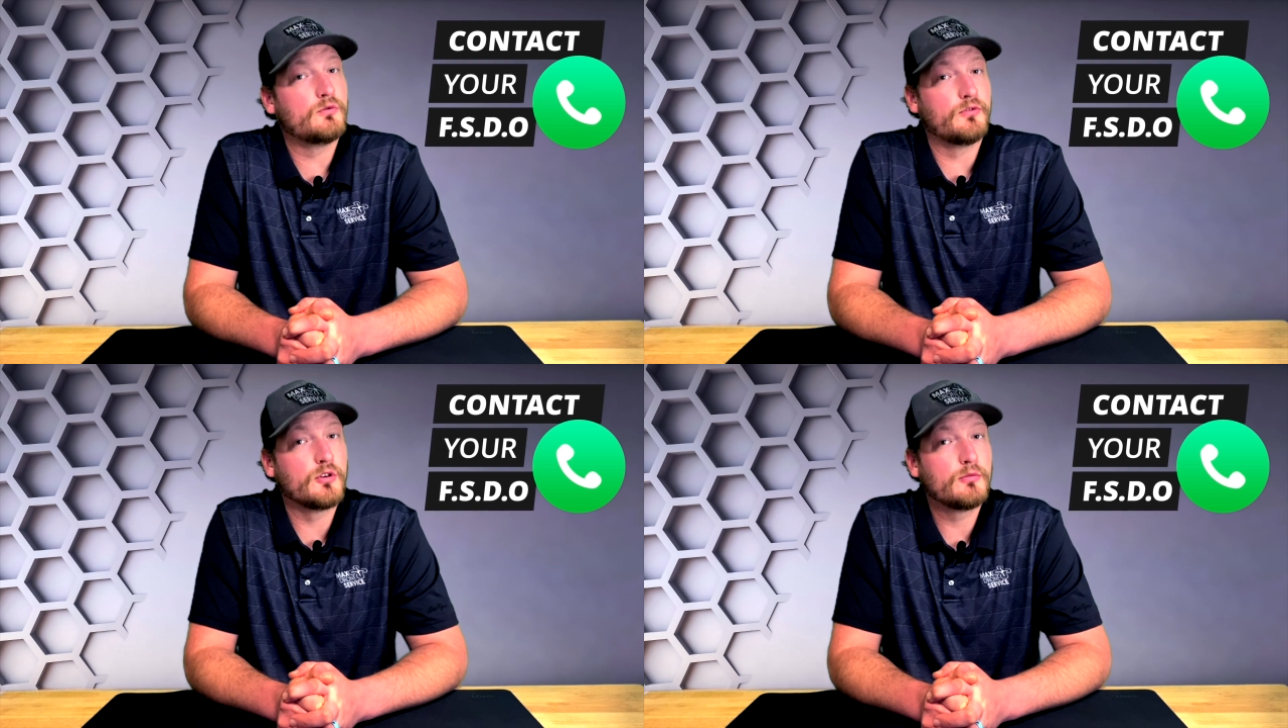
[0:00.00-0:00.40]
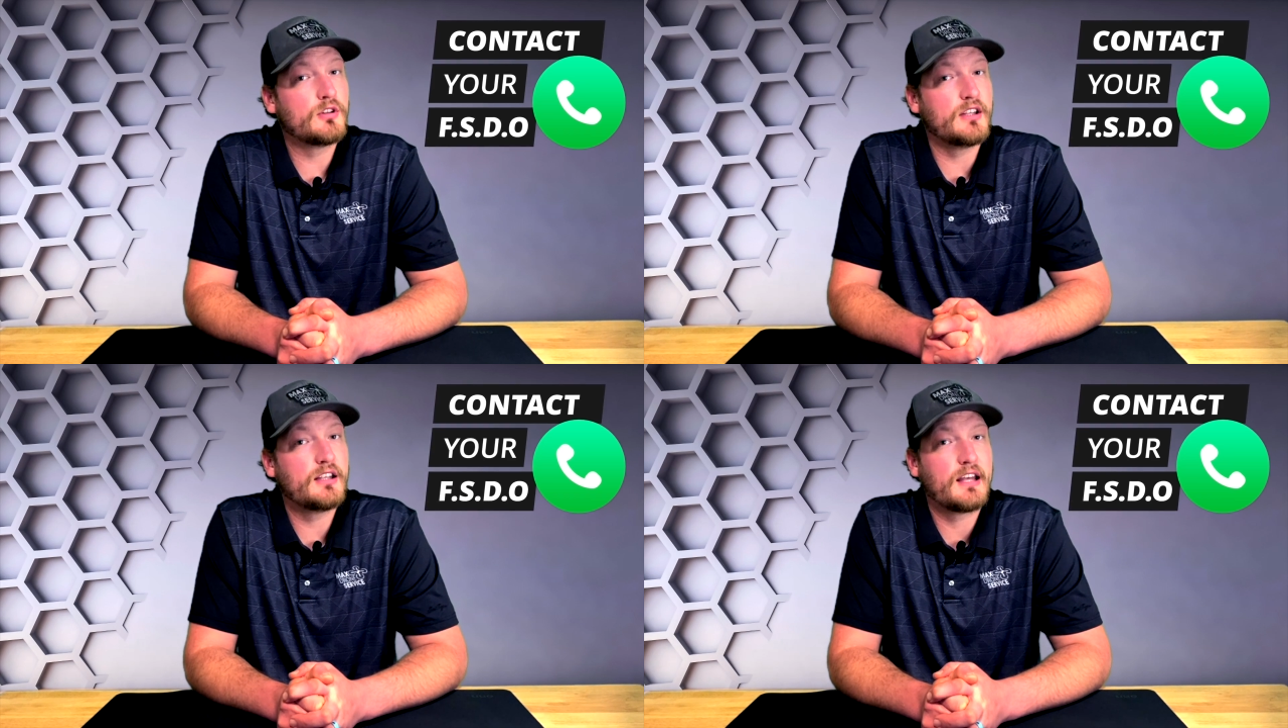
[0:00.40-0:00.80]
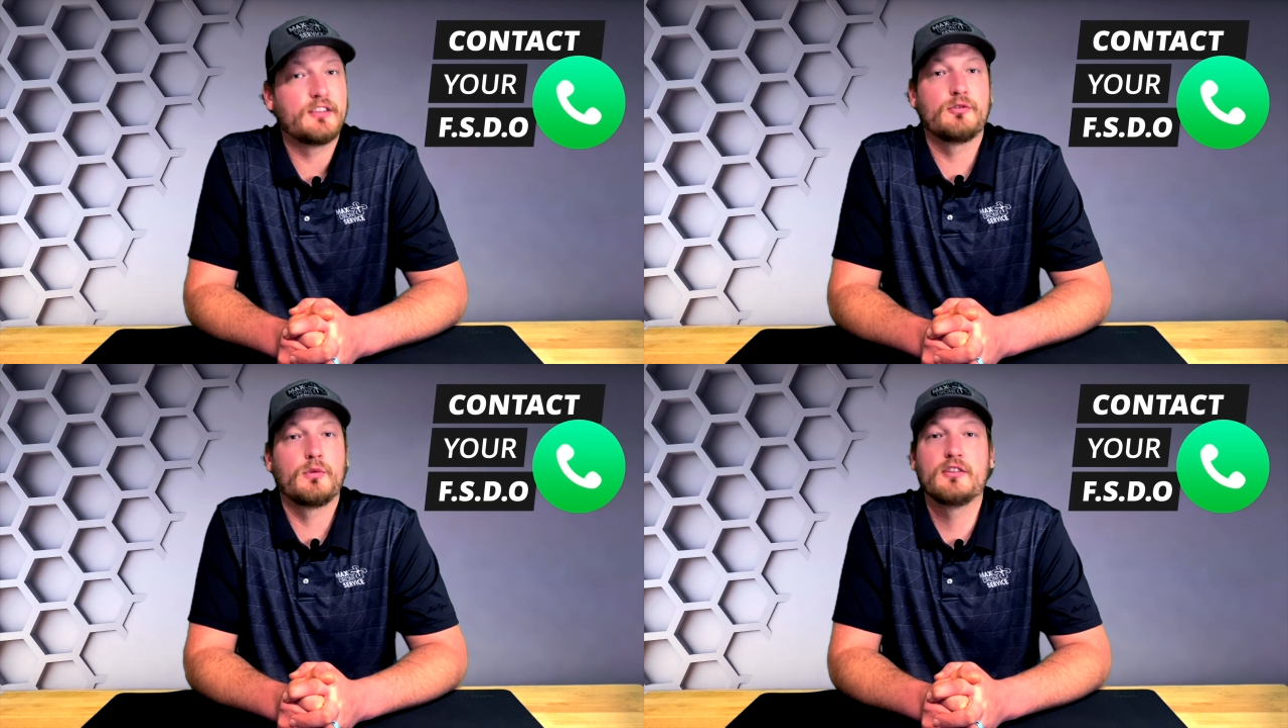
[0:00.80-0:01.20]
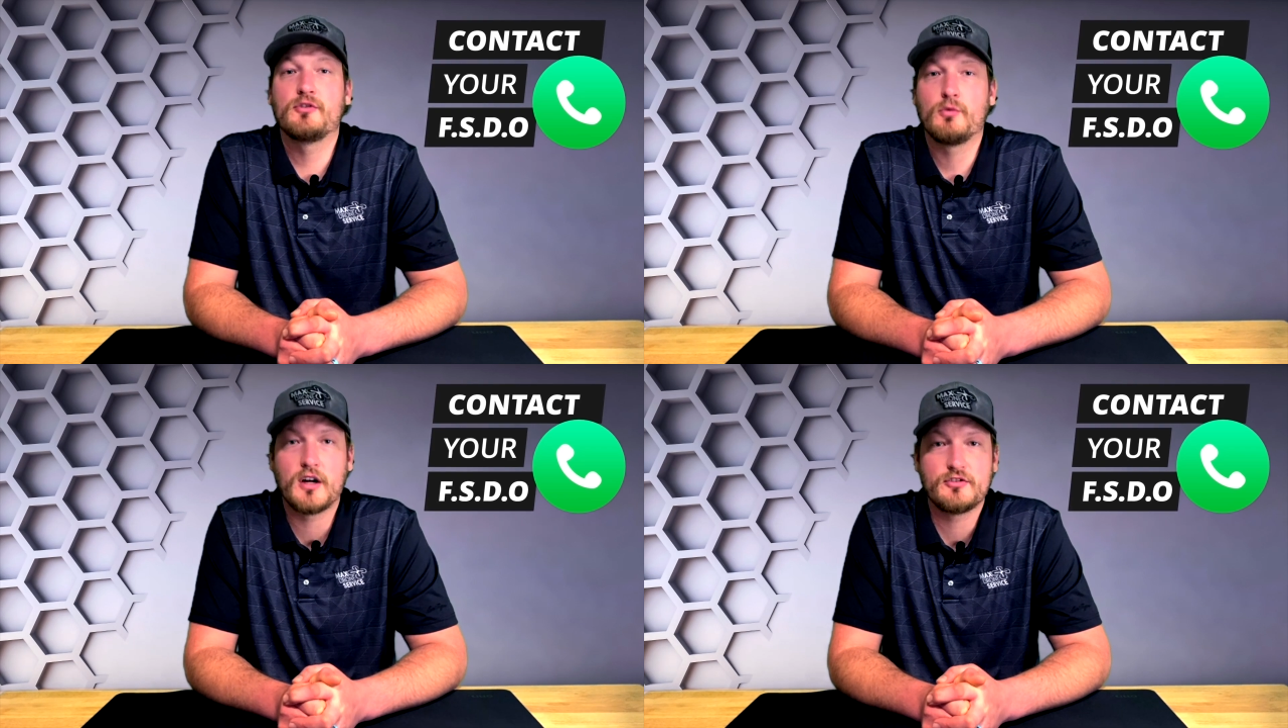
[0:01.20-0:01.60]
verbally as well
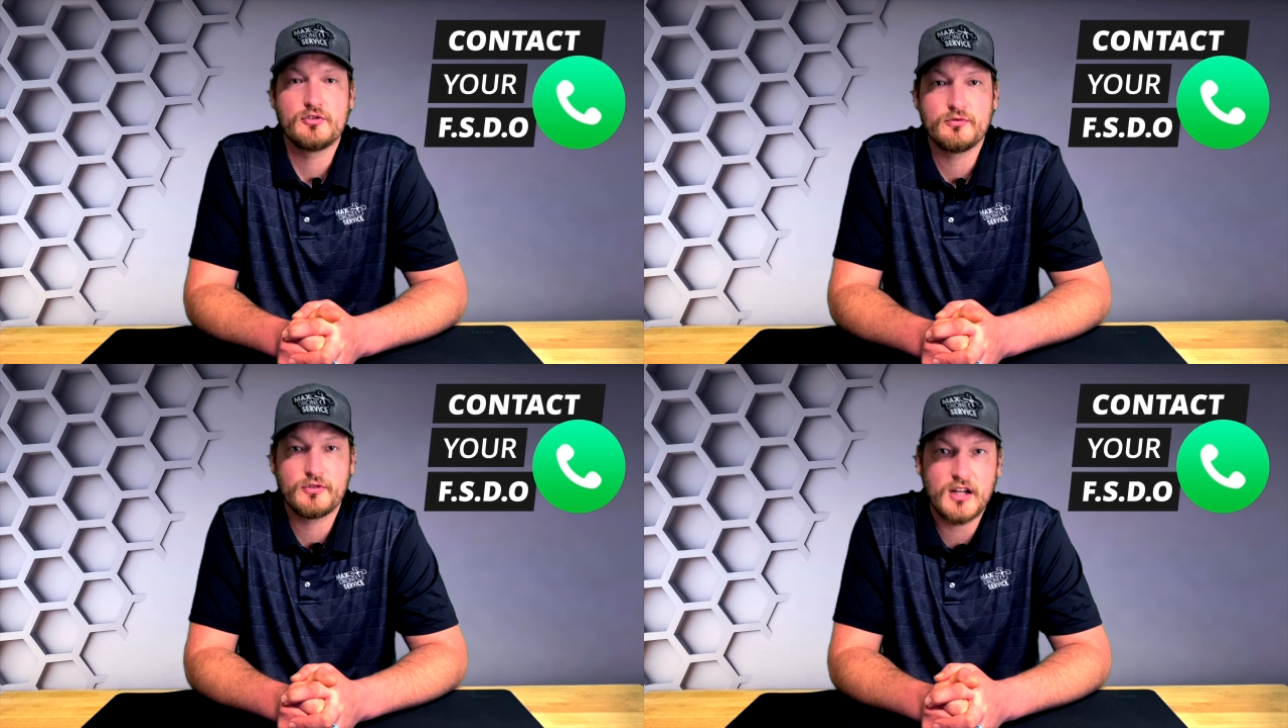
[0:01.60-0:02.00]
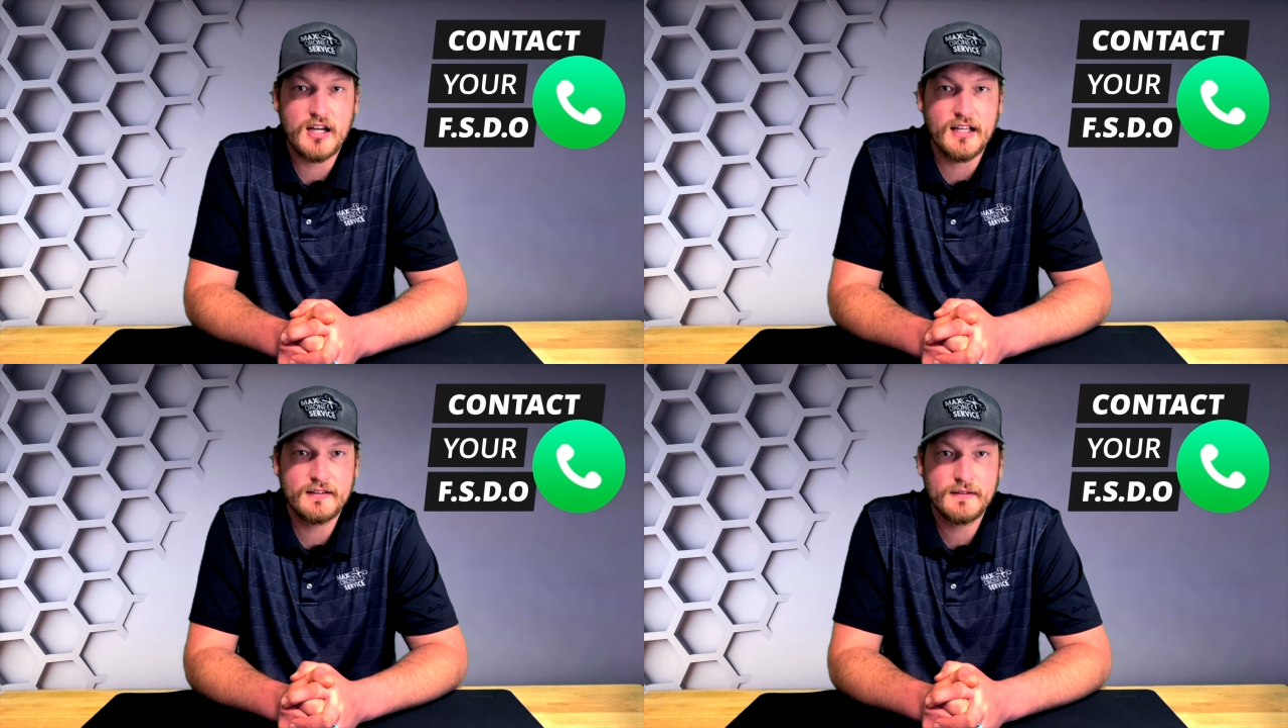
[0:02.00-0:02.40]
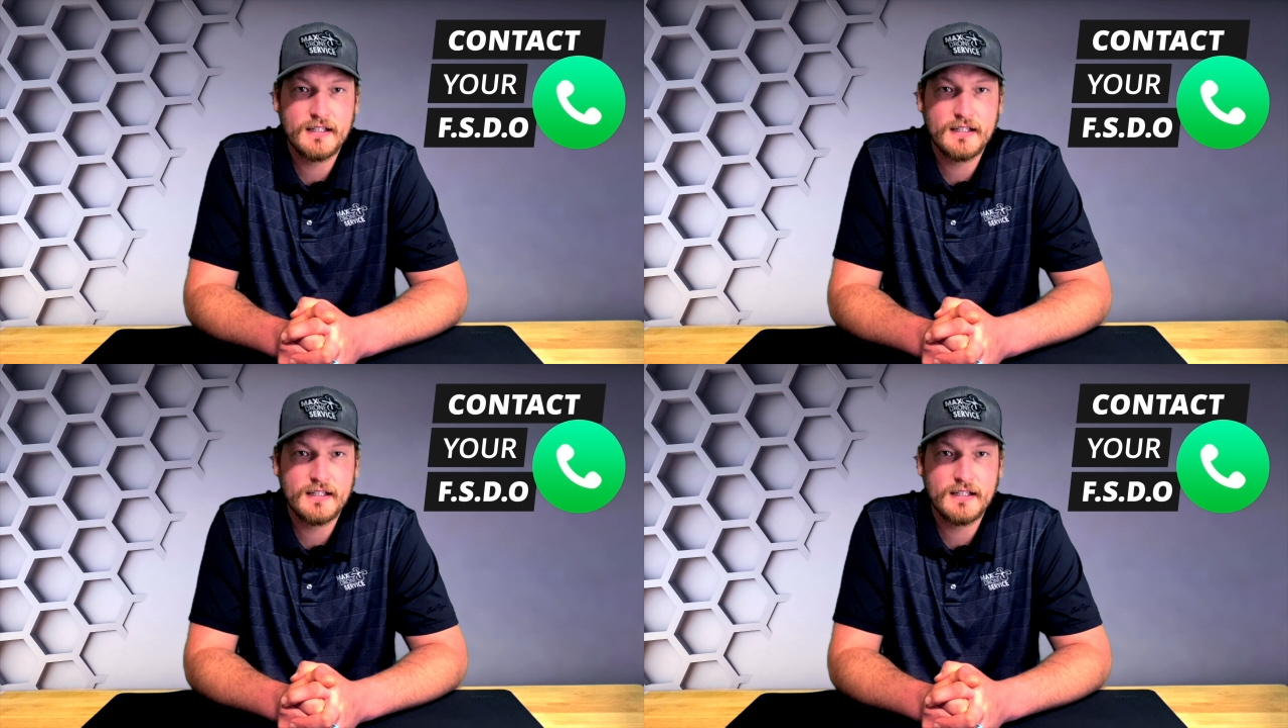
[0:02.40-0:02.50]
as watch you fly.